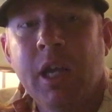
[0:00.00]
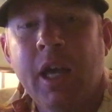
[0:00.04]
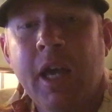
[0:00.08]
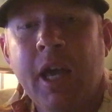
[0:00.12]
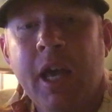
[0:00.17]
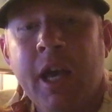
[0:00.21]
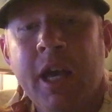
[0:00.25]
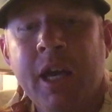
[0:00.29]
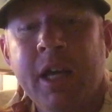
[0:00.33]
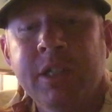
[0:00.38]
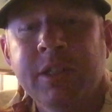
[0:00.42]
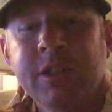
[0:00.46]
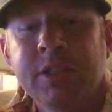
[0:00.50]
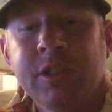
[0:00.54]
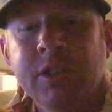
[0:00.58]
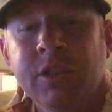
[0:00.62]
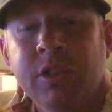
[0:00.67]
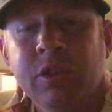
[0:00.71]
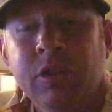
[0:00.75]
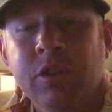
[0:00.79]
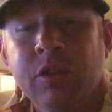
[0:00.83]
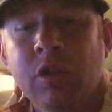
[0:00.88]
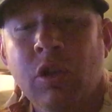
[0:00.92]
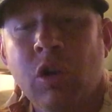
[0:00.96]

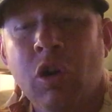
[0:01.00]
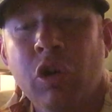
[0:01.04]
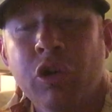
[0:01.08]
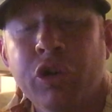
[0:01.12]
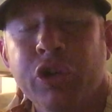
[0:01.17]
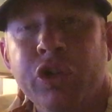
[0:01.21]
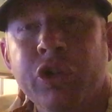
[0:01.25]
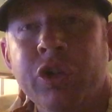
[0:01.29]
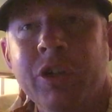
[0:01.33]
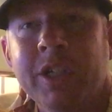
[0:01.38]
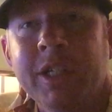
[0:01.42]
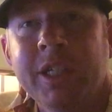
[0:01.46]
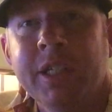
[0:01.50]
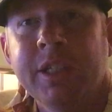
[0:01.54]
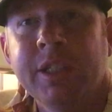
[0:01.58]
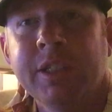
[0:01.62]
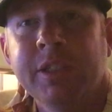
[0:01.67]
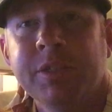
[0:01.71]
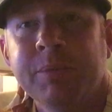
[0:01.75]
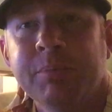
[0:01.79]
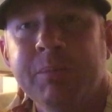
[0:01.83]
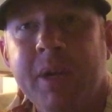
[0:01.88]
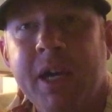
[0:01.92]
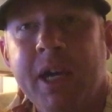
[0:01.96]
has all your
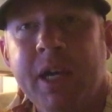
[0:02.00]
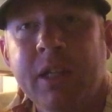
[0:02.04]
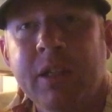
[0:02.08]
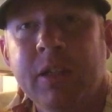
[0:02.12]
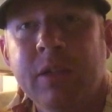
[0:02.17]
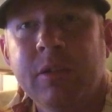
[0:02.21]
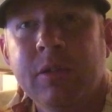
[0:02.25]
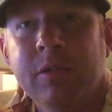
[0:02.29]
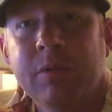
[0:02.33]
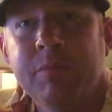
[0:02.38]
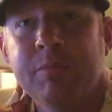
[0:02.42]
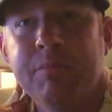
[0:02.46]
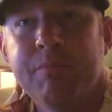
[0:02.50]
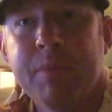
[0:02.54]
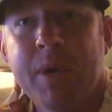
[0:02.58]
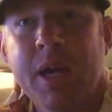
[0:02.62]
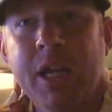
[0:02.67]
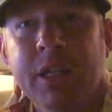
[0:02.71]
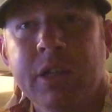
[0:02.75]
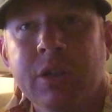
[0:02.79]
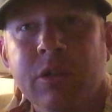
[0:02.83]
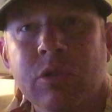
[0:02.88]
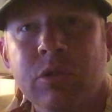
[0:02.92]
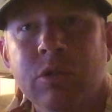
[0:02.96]
needs met.
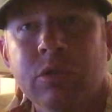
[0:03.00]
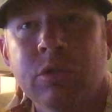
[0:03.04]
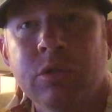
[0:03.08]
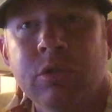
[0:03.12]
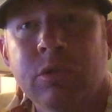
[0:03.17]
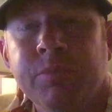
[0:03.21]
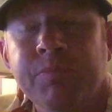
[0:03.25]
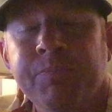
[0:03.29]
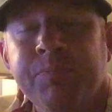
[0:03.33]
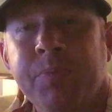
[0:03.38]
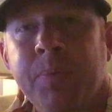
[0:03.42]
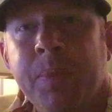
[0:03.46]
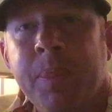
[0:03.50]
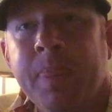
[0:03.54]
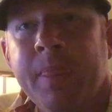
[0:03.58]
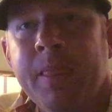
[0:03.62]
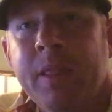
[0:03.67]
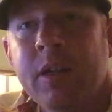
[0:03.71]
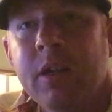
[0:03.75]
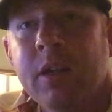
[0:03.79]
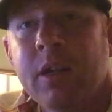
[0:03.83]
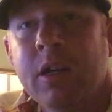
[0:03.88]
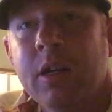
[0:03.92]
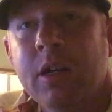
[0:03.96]
Medical,
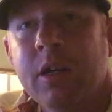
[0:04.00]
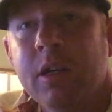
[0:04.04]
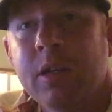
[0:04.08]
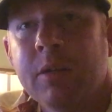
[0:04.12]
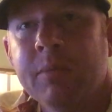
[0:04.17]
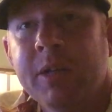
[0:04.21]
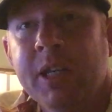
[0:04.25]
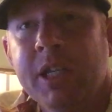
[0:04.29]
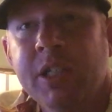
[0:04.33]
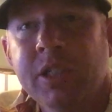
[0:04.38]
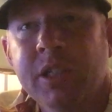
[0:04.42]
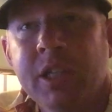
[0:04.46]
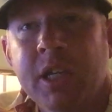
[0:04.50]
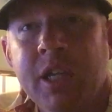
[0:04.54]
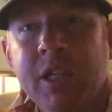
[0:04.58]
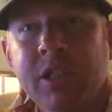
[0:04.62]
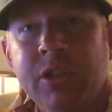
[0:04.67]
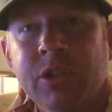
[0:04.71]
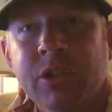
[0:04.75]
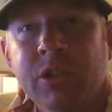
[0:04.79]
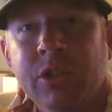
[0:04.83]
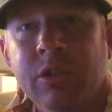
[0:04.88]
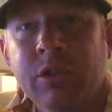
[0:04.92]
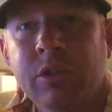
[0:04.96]

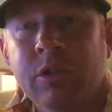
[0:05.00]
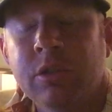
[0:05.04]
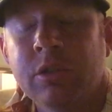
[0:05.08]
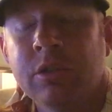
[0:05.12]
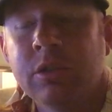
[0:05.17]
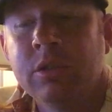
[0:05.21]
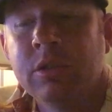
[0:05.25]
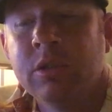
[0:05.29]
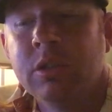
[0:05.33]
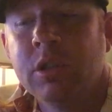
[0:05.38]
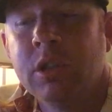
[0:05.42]
educational,